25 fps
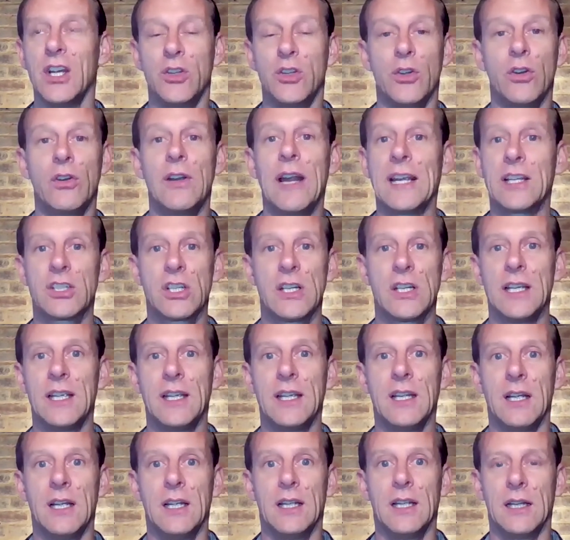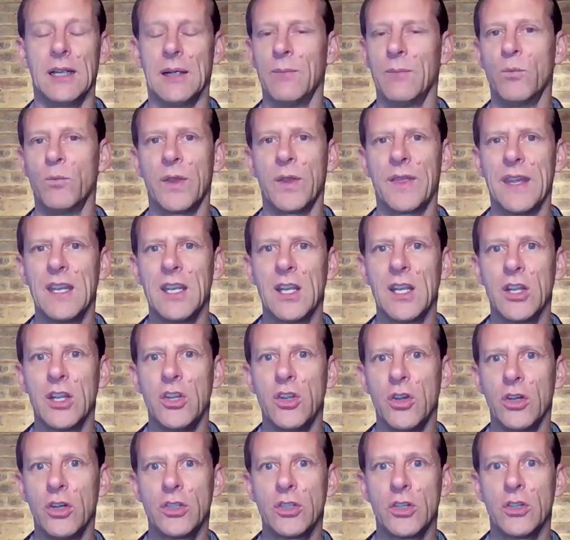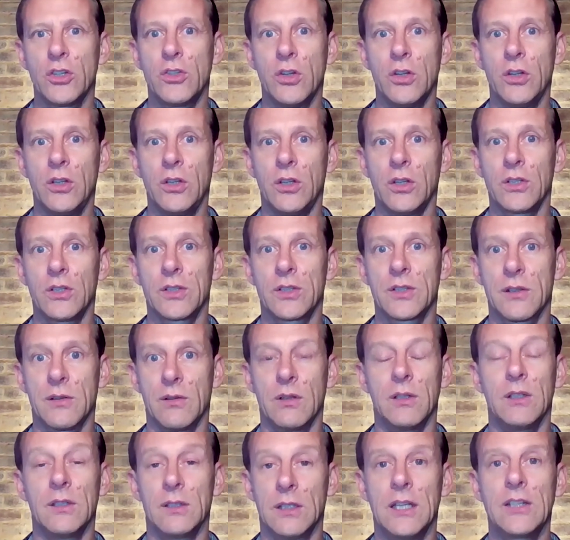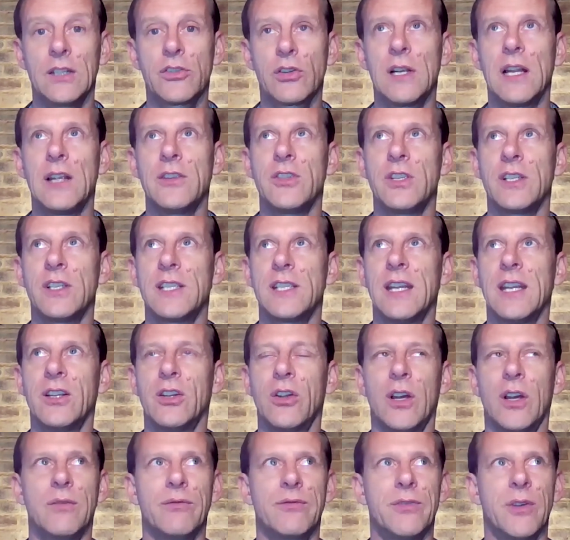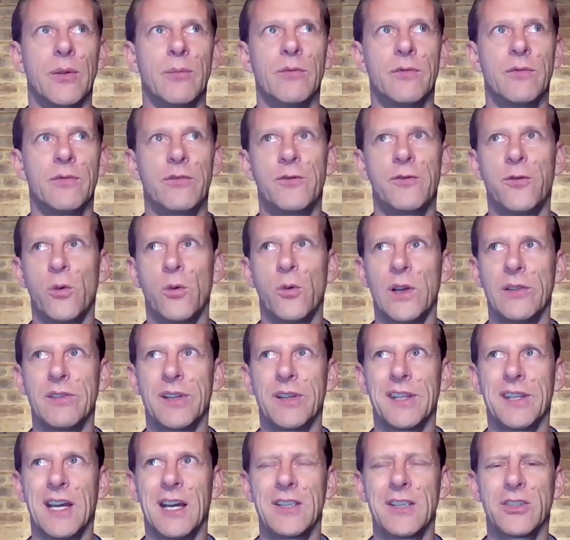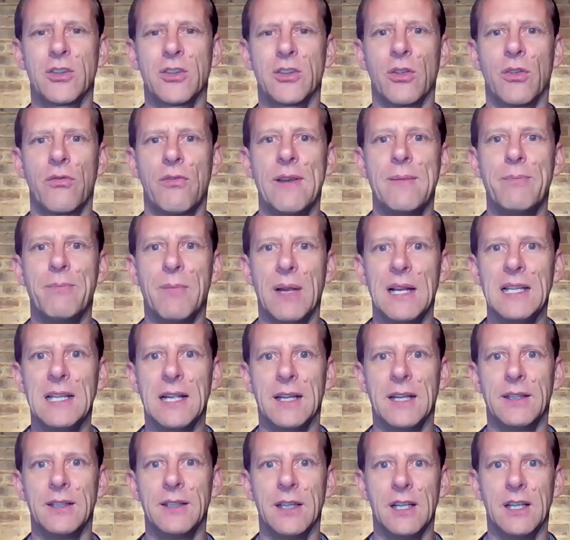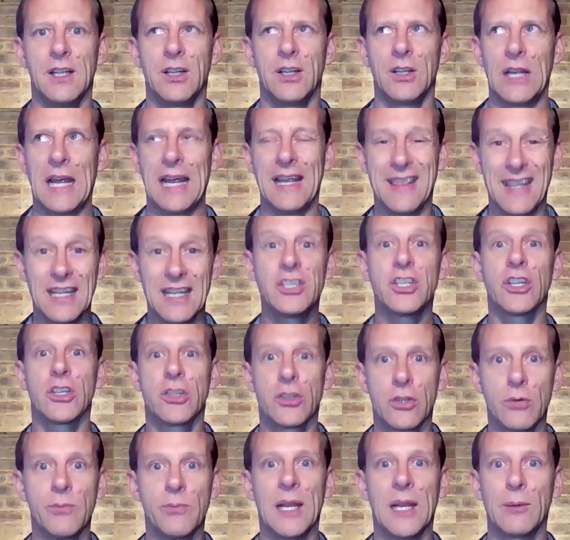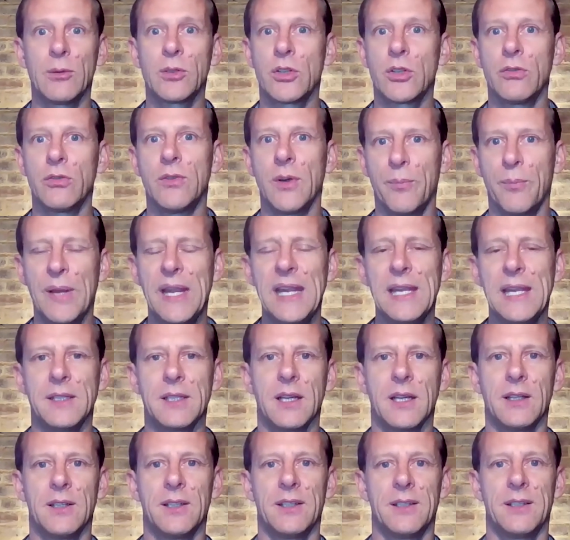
You're actually, within a year to 2 years, literally, as you said, going from 400,000 to 3 million, and then just to be able to repeat.